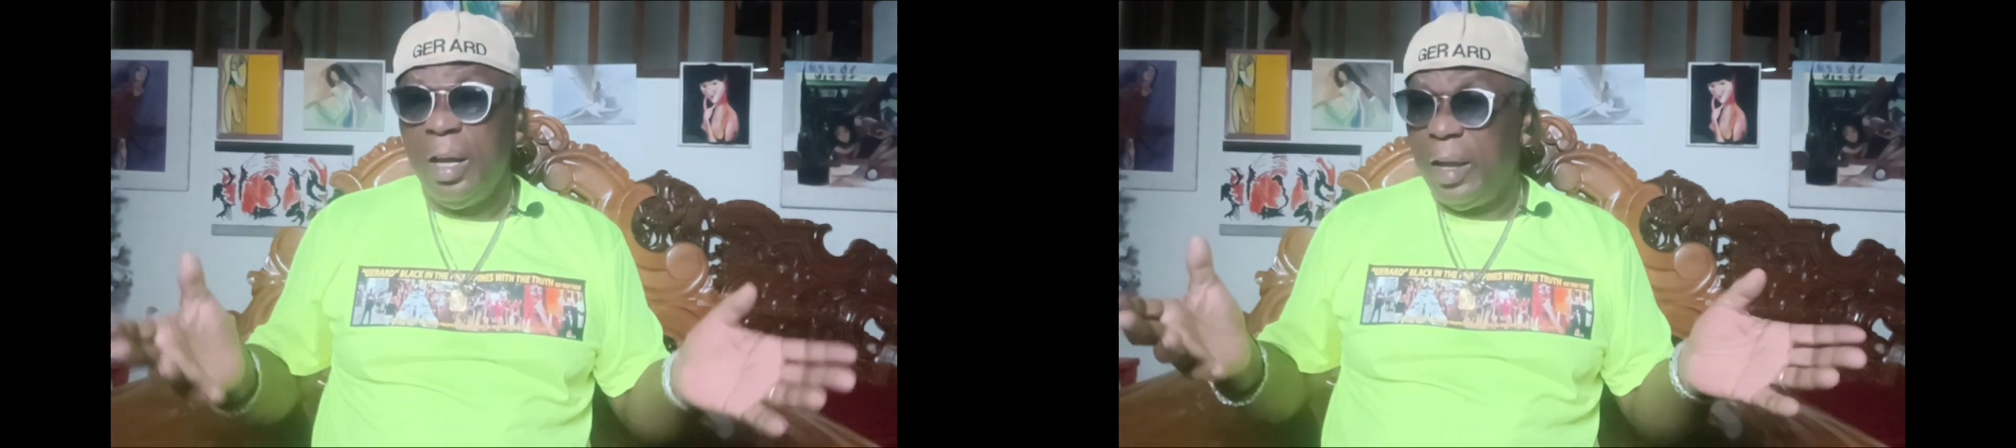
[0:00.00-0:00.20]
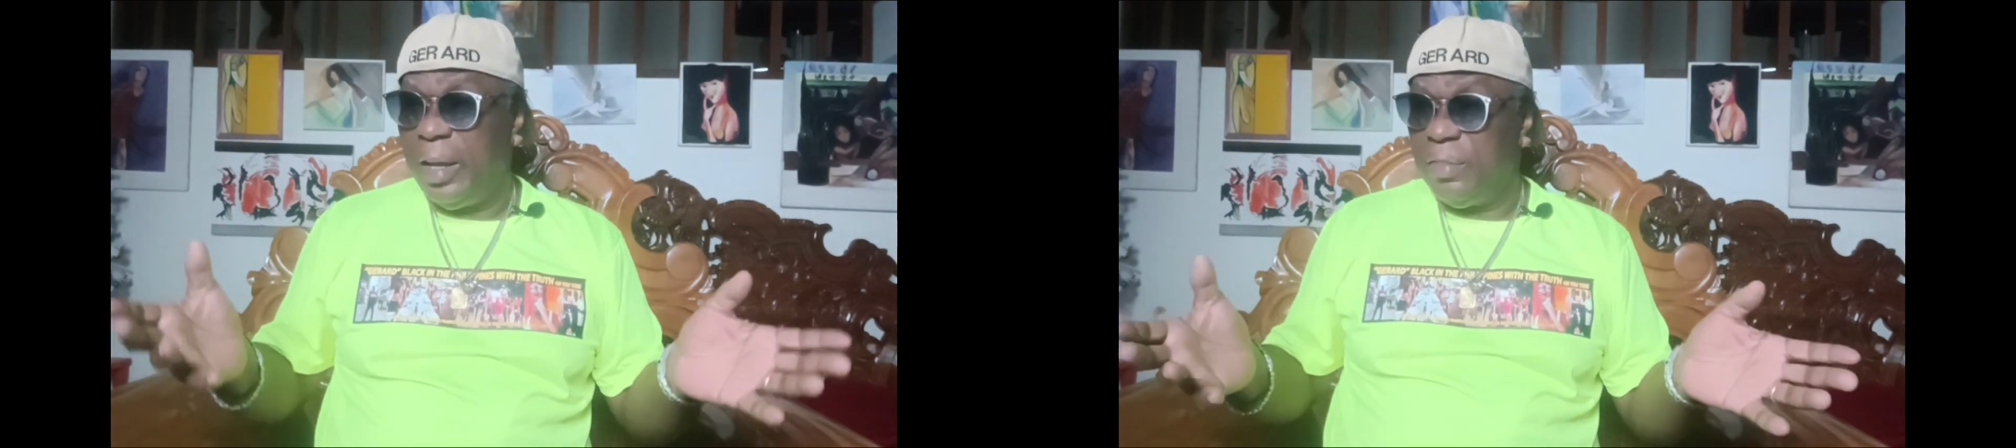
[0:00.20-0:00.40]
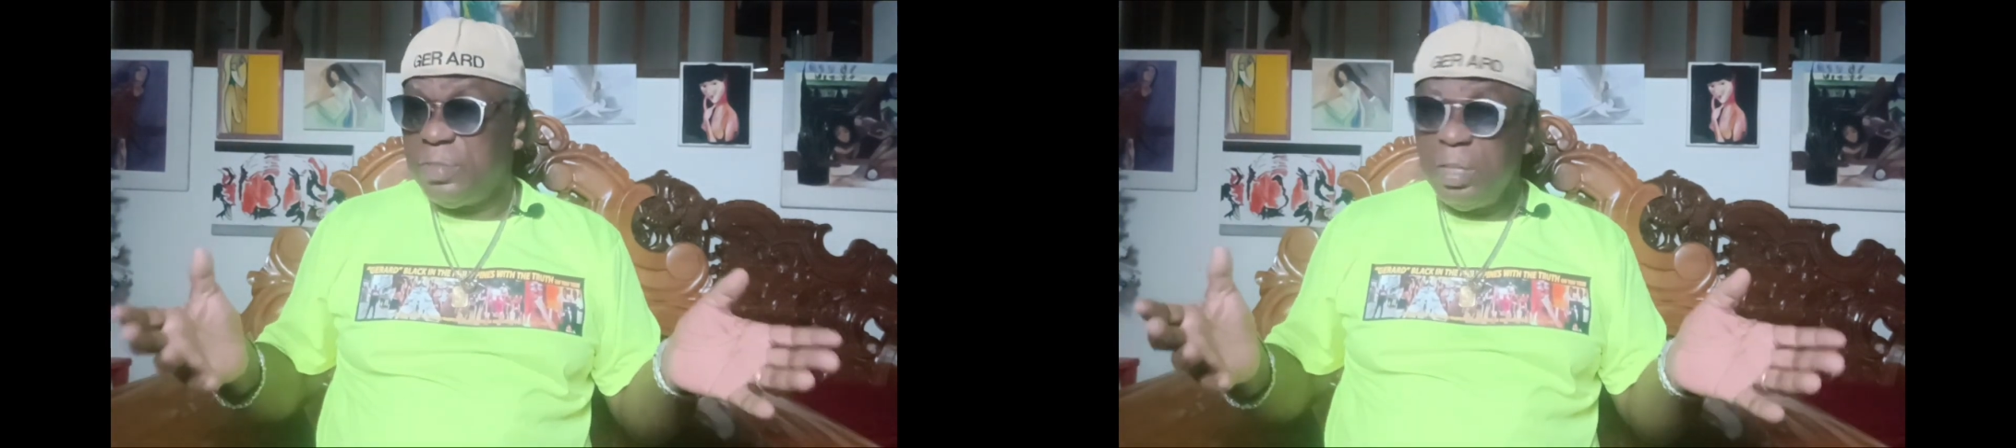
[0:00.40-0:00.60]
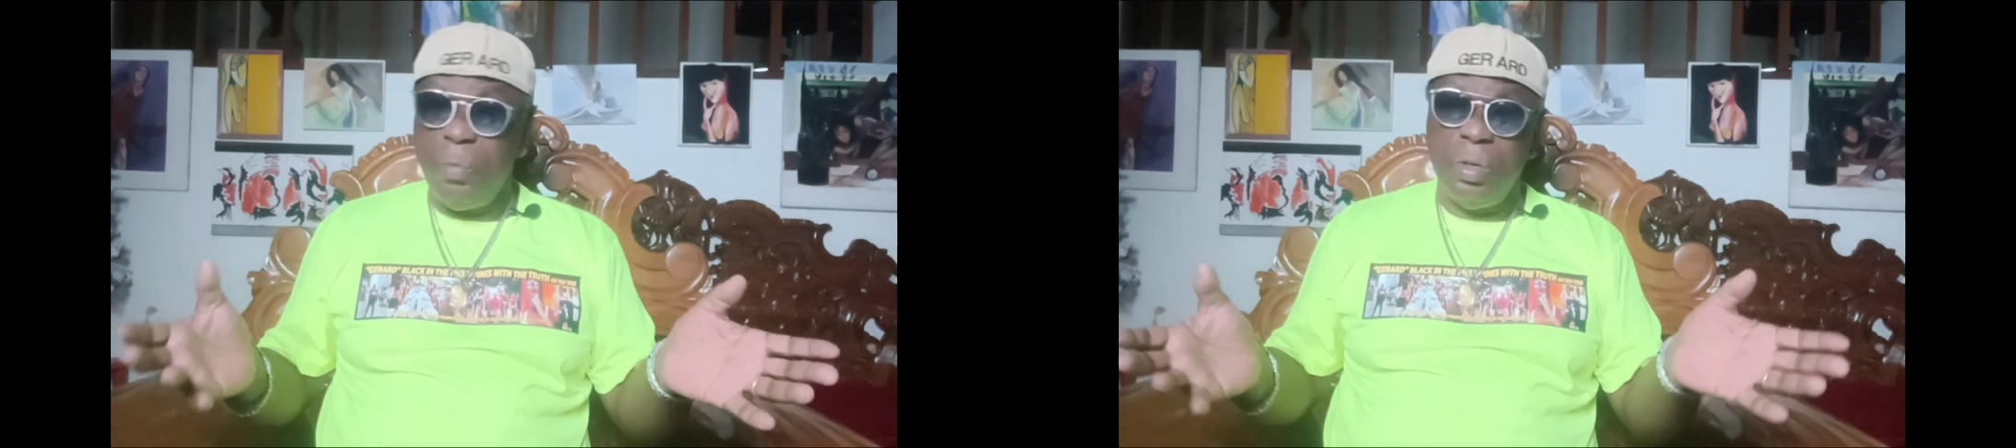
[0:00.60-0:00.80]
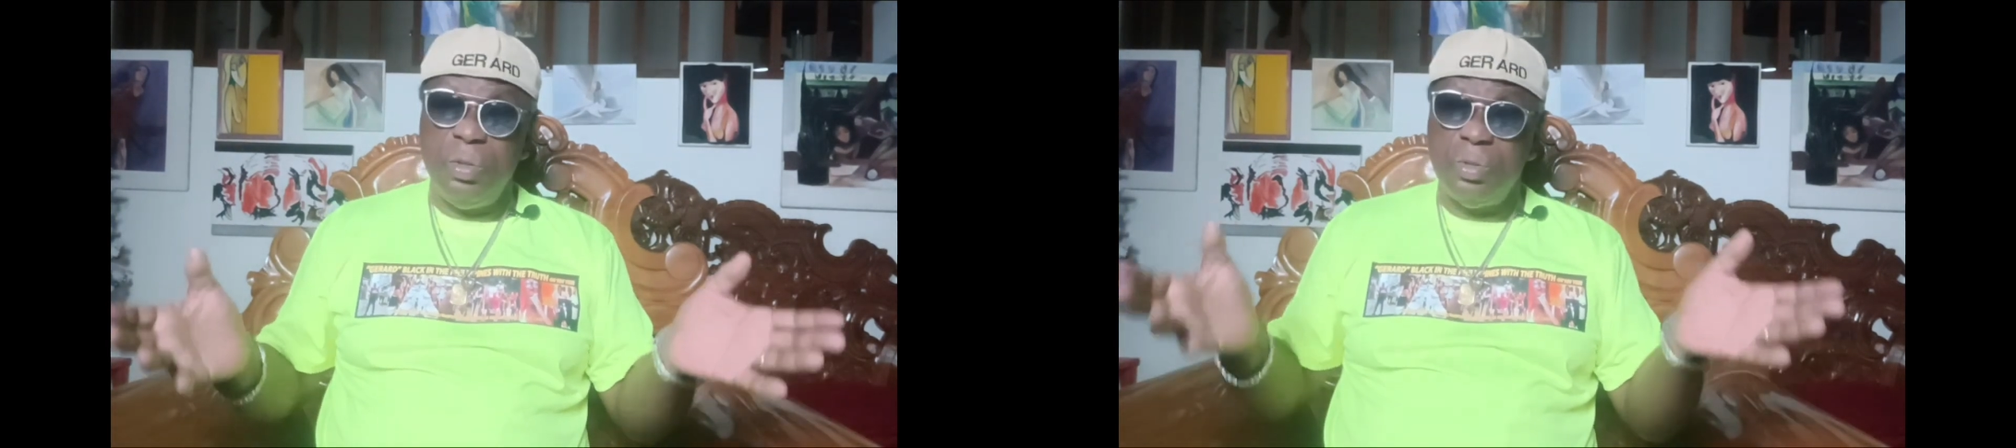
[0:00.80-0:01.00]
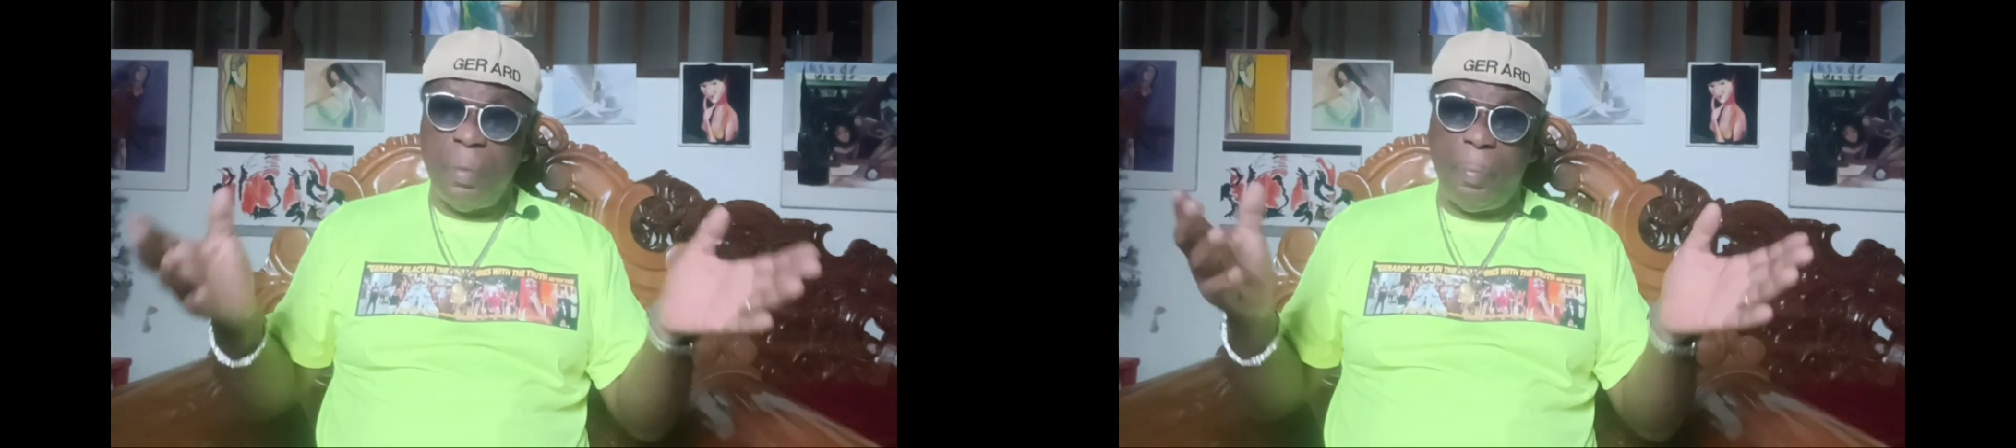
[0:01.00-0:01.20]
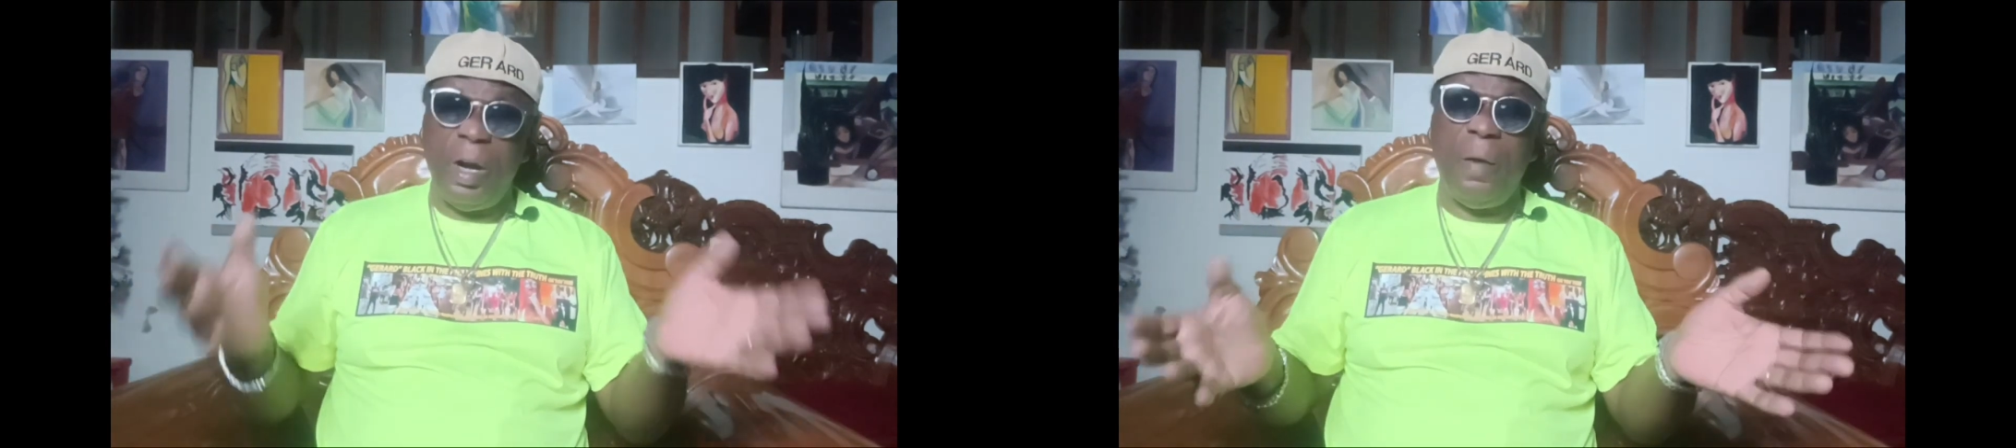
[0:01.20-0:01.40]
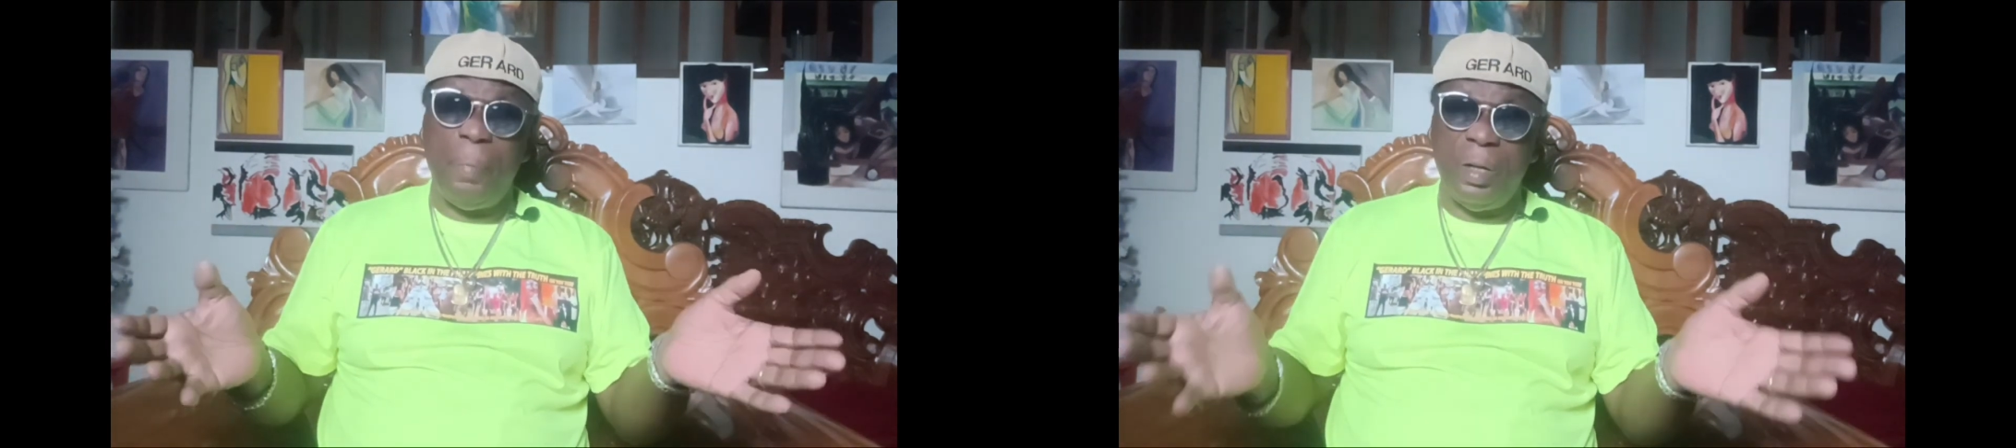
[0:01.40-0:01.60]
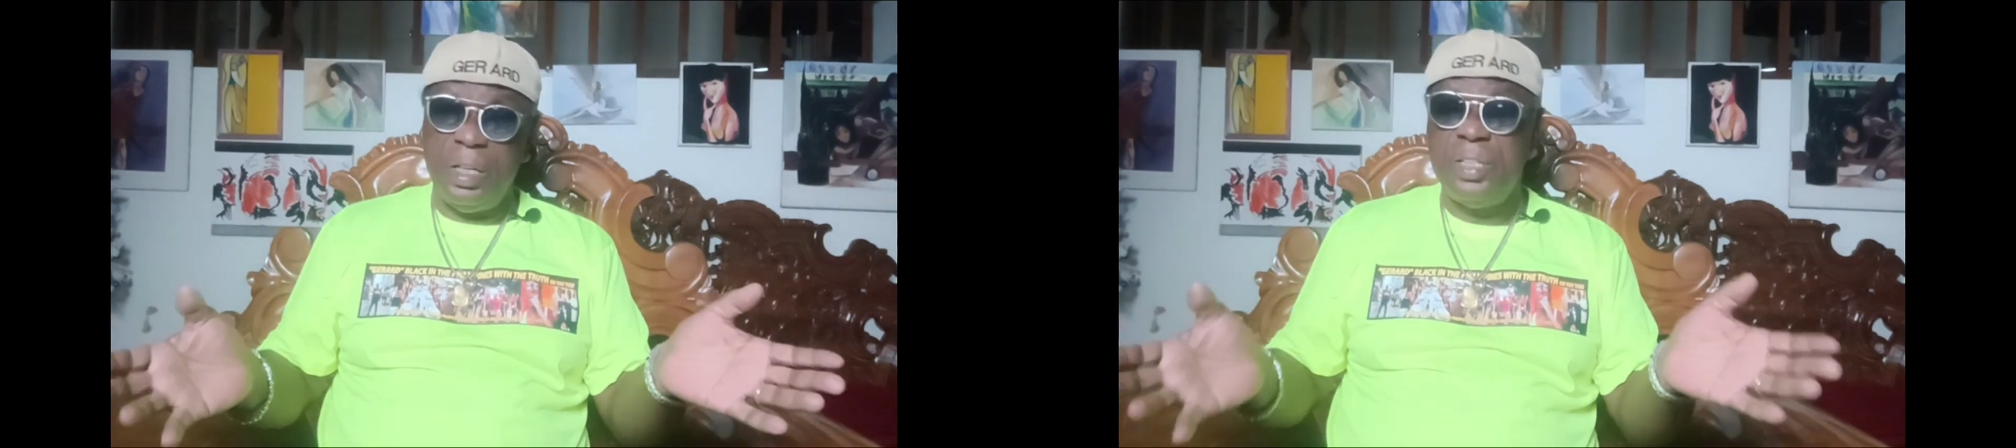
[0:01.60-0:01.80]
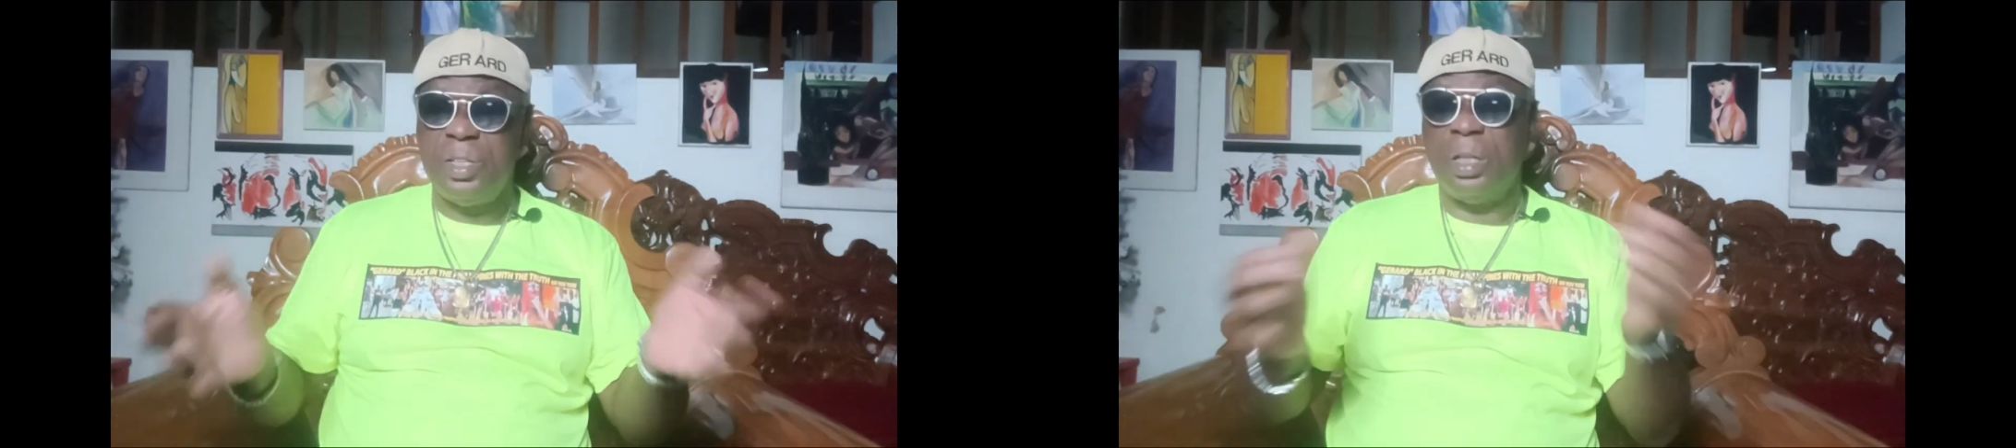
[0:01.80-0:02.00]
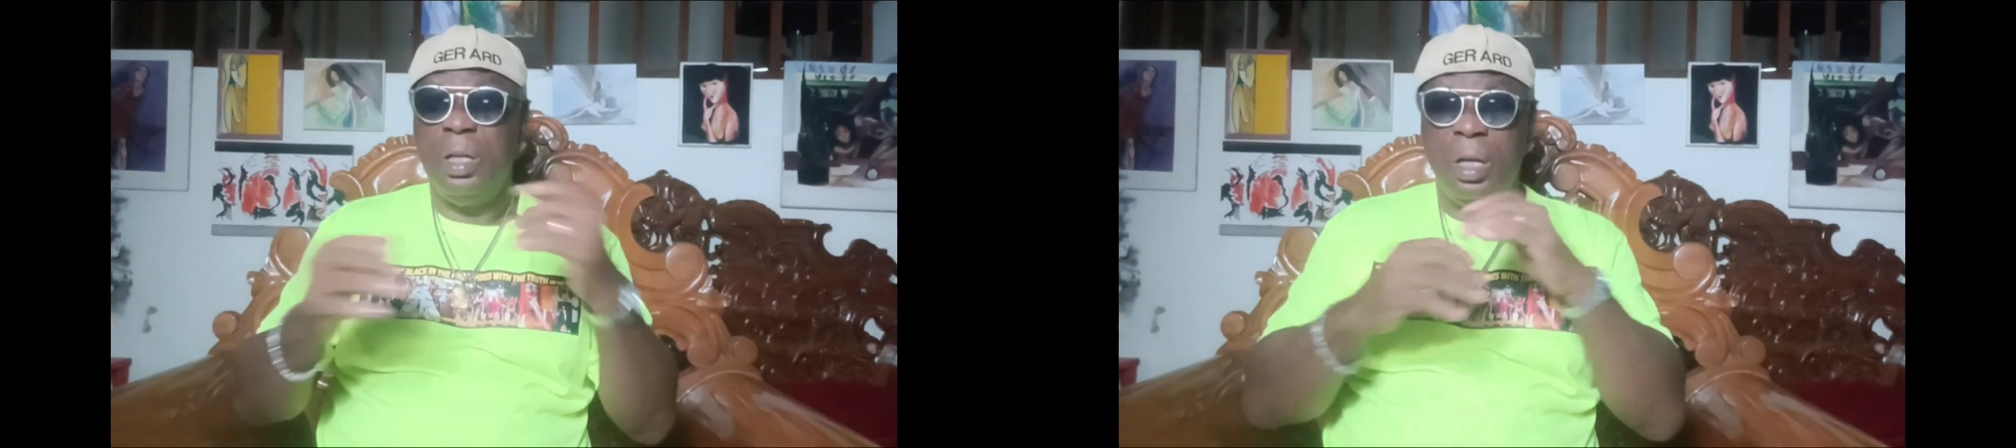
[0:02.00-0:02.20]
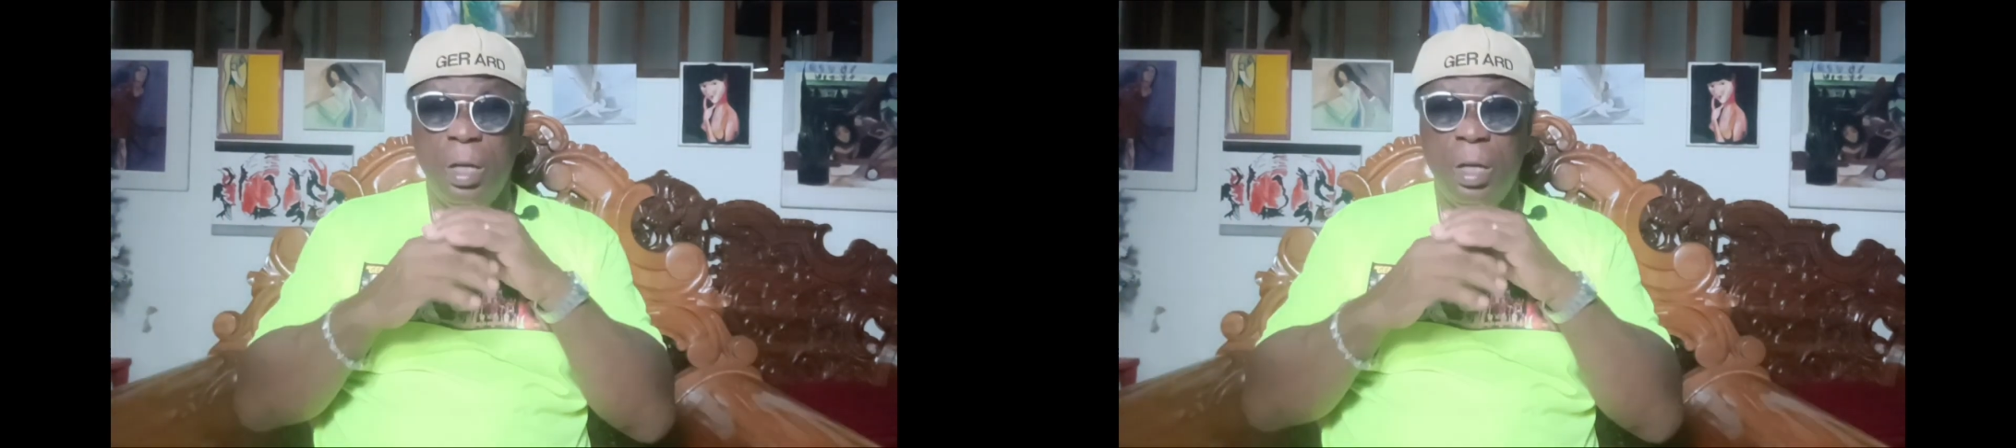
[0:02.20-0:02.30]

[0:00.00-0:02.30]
And if someone who's a paraplegic